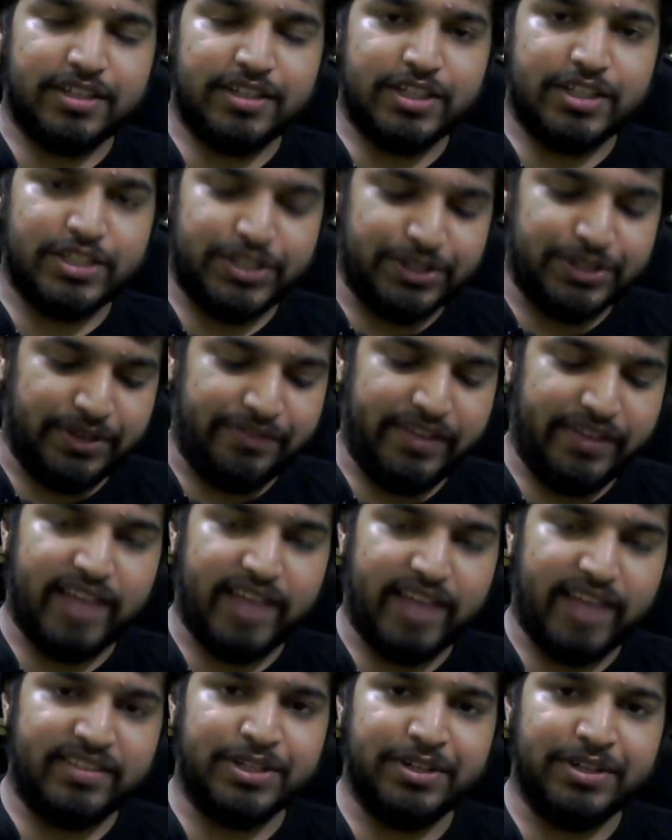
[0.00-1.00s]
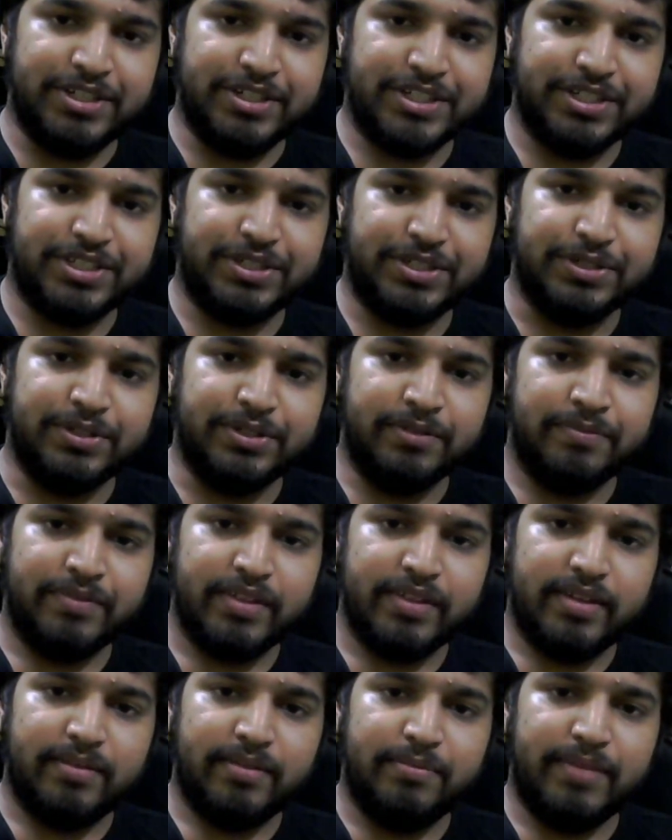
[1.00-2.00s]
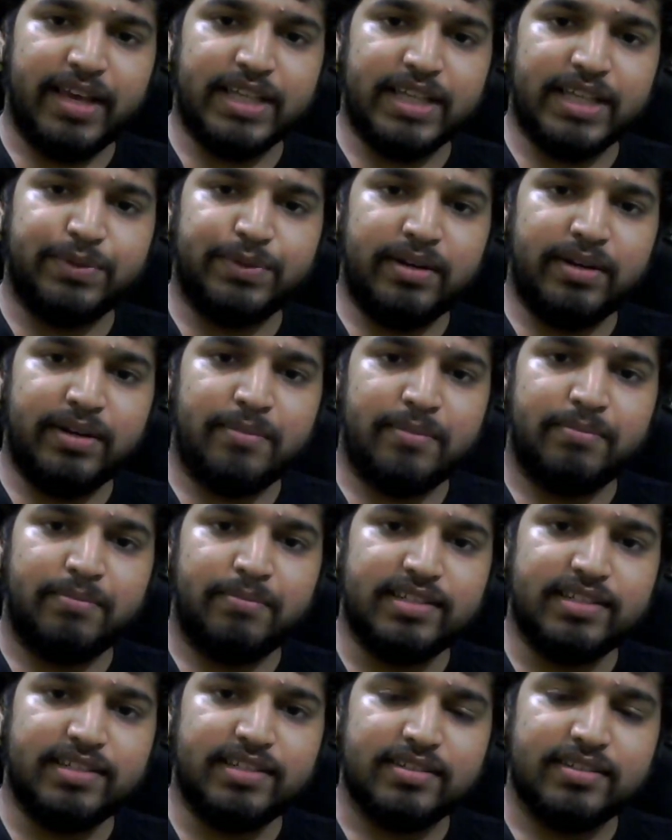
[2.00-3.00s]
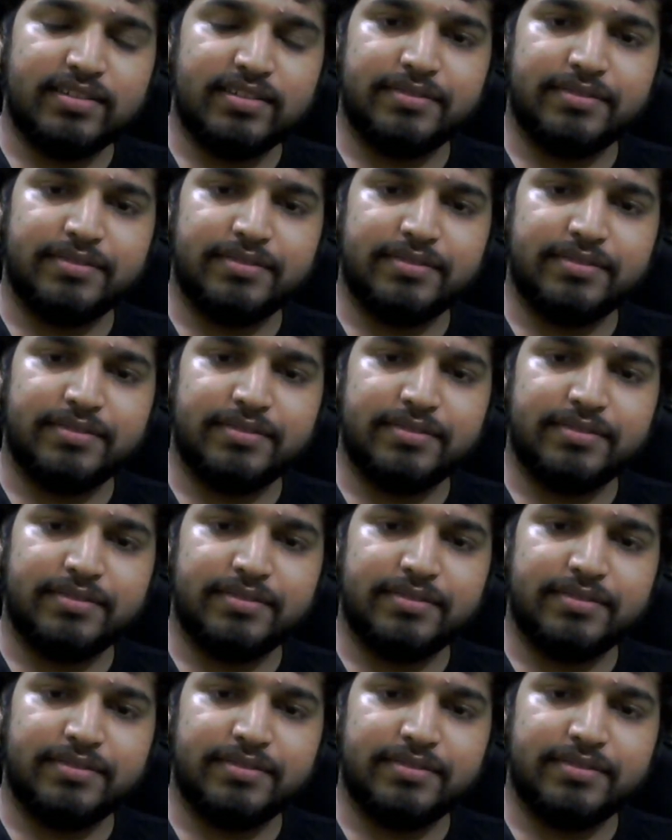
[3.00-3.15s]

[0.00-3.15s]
So if we have the solutions to bx1 plus